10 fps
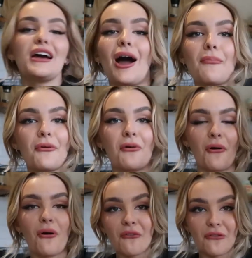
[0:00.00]
I brought
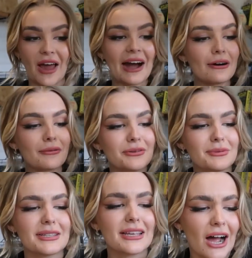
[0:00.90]
corn flour, which was
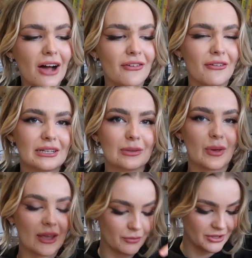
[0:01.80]
in the other
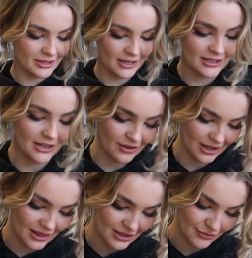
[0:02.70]
recipe and isn't even
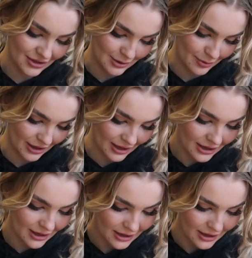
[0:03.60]
in this recipe,